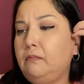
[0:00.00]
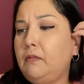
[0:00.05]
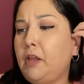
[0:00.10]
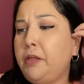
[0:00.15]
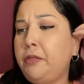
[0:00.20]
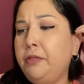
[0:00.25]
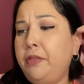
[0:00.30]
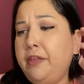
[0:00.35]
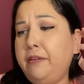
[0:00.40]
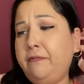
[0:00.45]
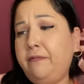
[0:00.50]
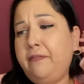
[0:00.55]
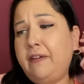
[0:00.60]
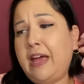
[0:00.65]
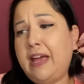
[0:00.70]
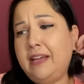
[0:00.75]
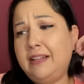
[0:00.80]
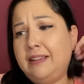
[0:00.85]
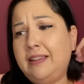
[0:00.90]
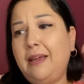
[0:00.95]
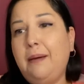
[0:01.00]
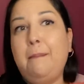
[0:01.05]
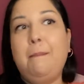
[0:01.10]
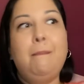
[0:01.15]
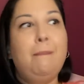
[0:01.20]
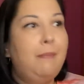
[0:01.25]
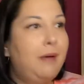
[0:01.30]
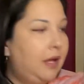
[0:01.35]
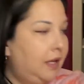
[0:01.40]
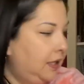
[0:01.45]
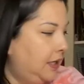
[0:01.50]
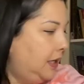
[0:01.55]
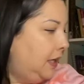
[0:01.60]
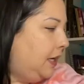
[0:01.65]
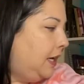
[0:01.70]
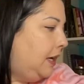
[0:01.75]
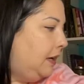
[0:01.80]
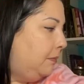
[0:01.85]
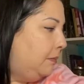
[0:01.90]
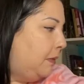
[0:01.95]
the fact that money
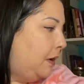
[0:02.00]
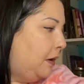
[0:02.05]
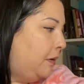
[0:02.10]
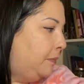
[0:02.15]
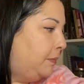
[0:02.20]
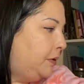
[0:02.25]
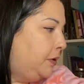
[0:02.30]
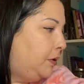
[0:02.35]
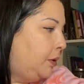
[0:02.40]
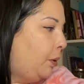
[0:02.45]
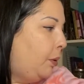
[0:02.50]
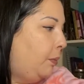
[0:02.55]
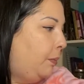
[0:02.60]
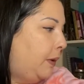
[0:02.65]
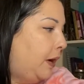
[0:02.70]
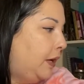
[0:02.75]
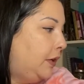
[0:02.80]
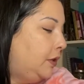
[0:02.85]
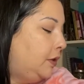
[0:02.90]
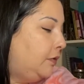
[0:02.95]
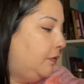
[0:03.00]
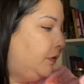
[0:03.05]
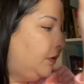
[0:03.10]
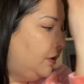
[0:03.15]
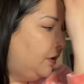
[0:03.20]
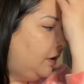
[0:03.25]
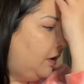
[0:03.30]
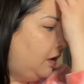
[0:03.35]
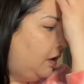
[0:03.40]
came up so much for a